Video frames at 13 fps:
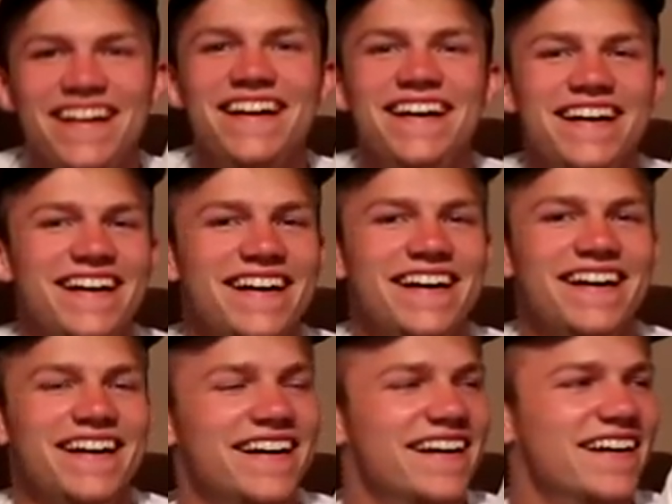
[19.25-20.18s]

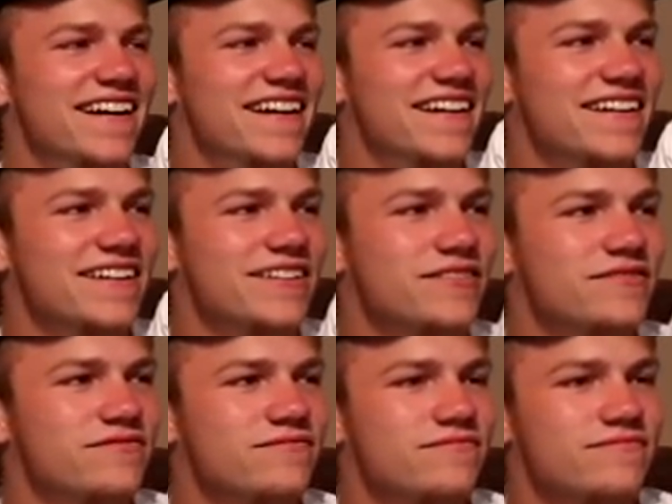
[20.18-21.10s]

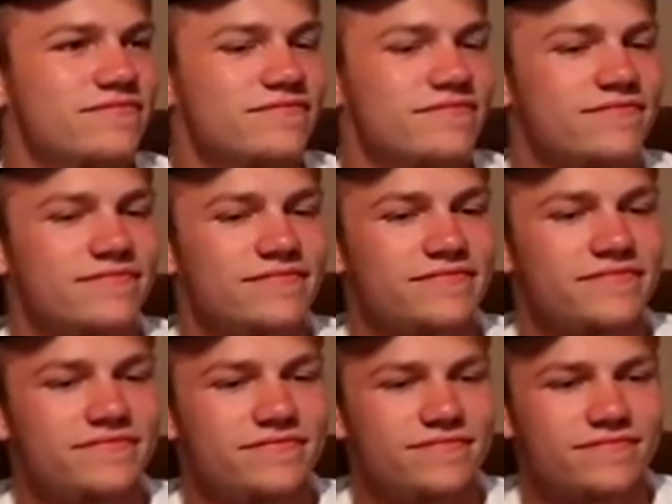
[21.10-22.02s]

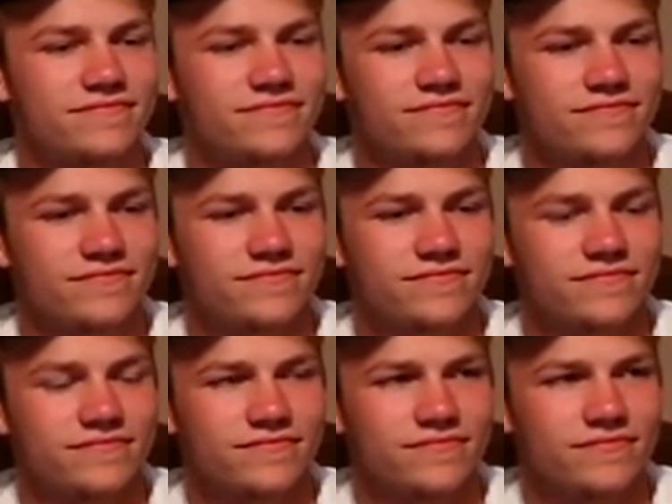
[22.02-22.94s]

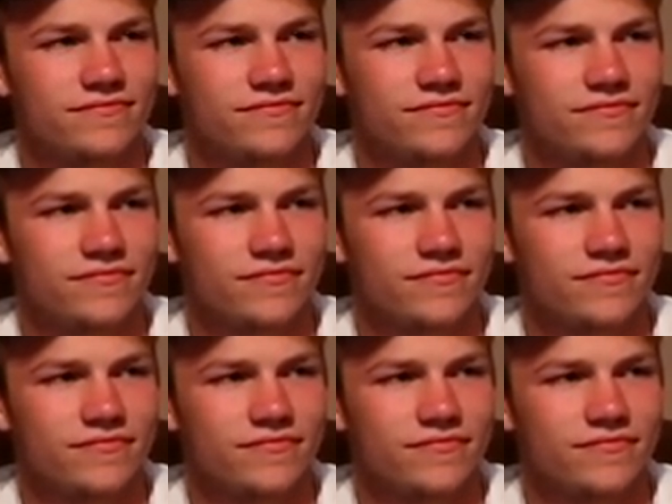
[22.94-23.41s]
This person isn't speaking.